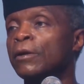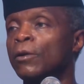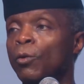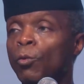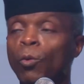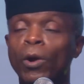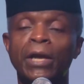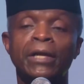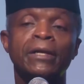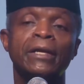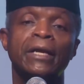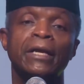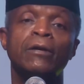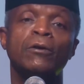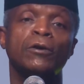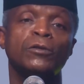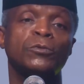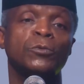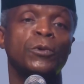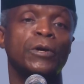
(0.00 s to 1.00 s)
When
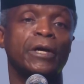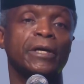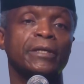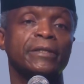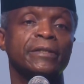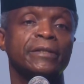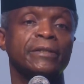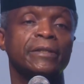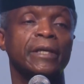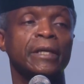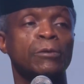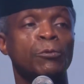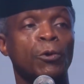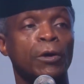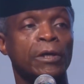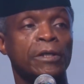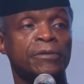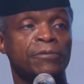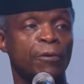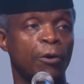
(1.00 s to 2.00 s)
Lagos works, it
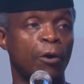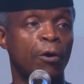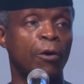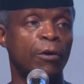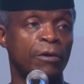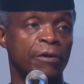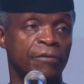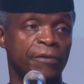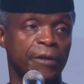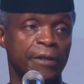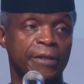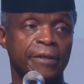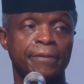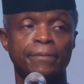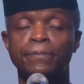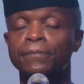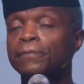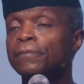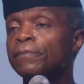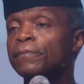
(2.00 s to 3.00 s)
works for all of us.